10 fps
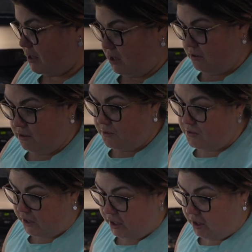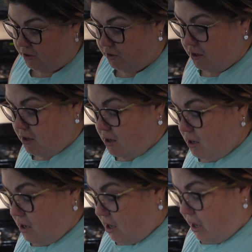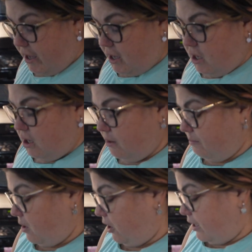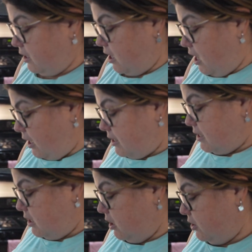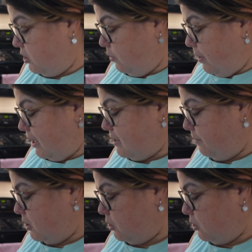cute. It was very cute. All right, the next two pens, I'm going to